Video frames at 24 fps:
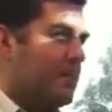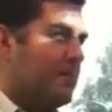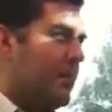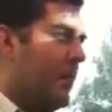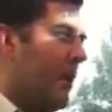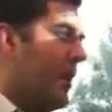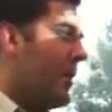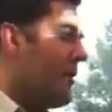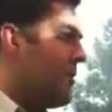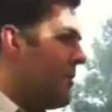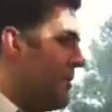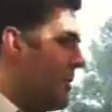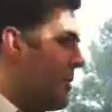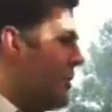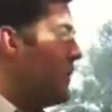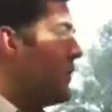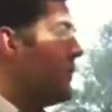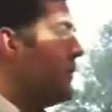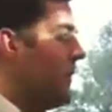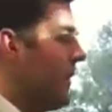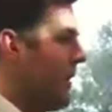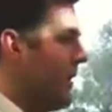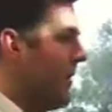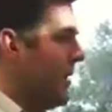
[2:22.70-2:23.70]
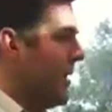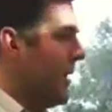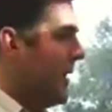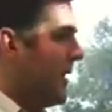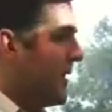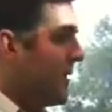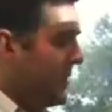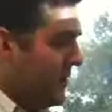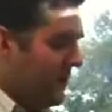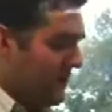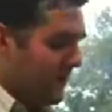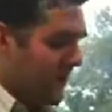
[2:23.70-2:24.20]
path that you're following, it
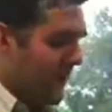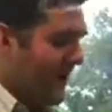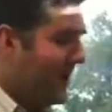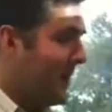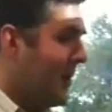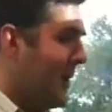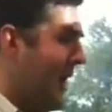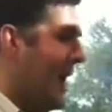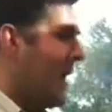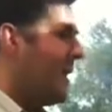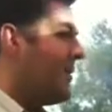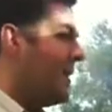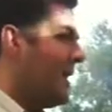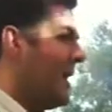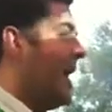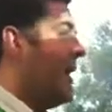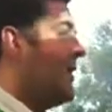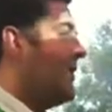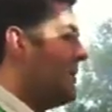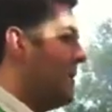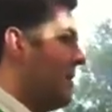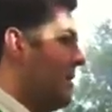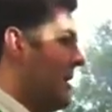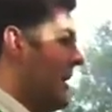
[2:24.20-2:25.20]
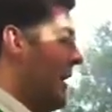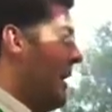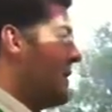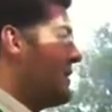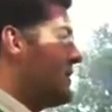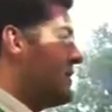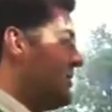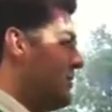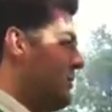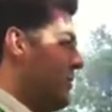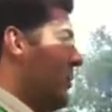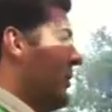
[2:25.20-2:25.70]
can tell you how to get to the
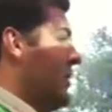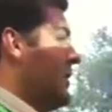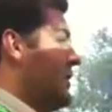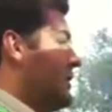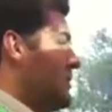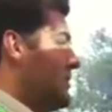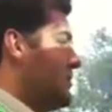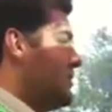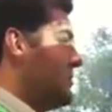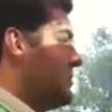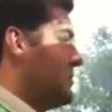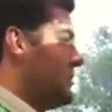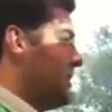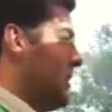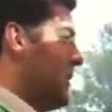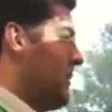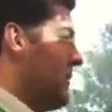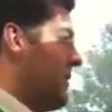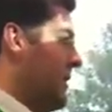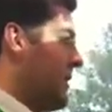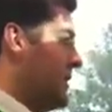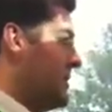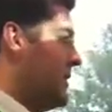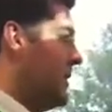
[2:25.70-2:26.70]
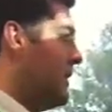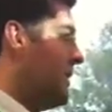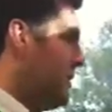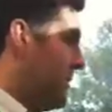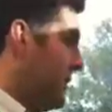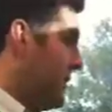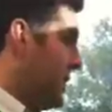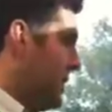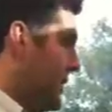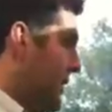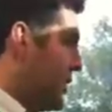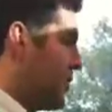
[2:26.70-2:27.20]
next point. So if there's a
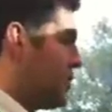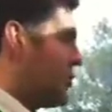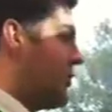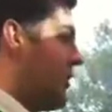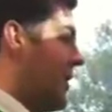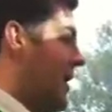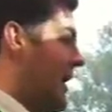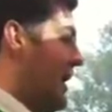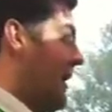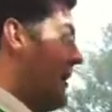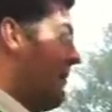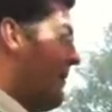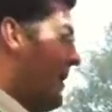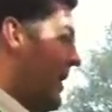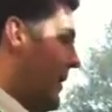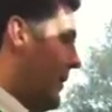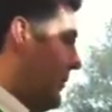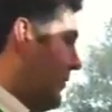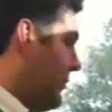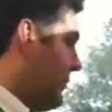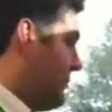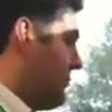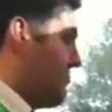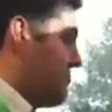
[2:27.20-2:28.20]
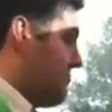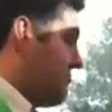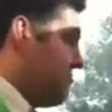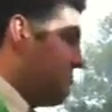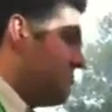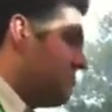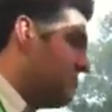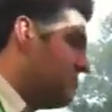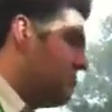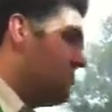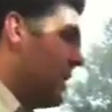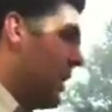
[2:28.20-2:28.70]
trail around
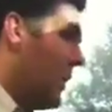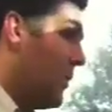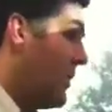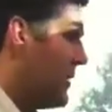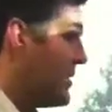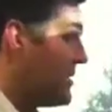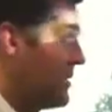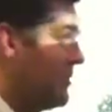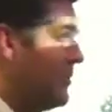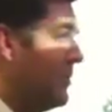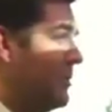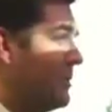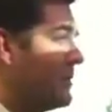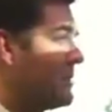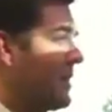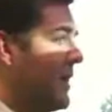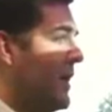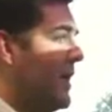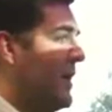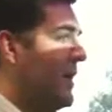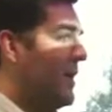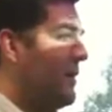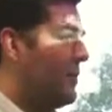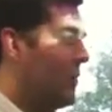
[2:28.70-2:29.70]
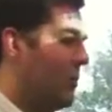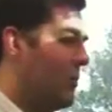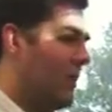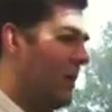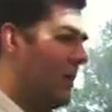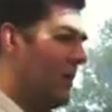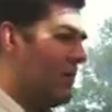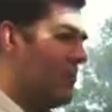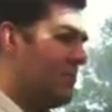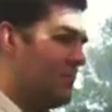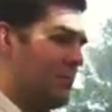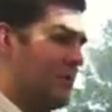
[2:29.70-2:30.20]
Whitstable saying all
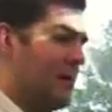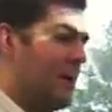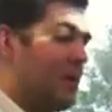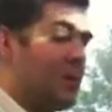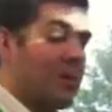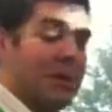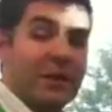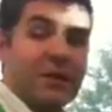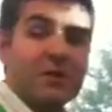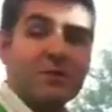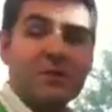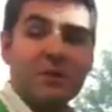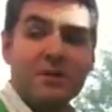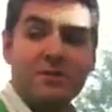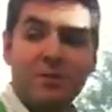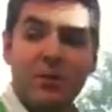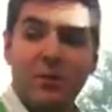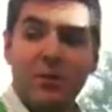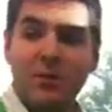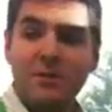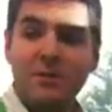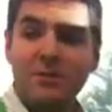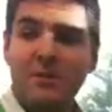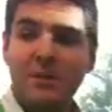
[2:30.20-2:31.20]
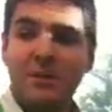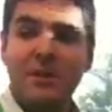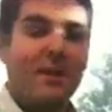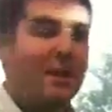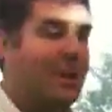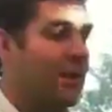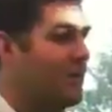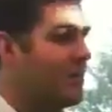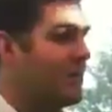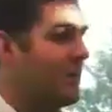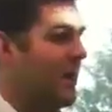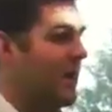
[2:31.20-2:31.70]
the local interest points,
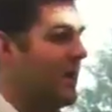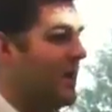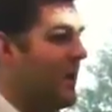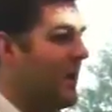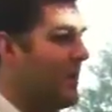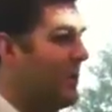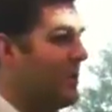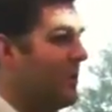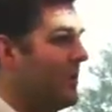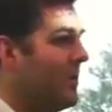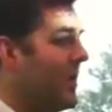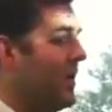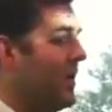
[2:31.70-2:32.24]
it would say your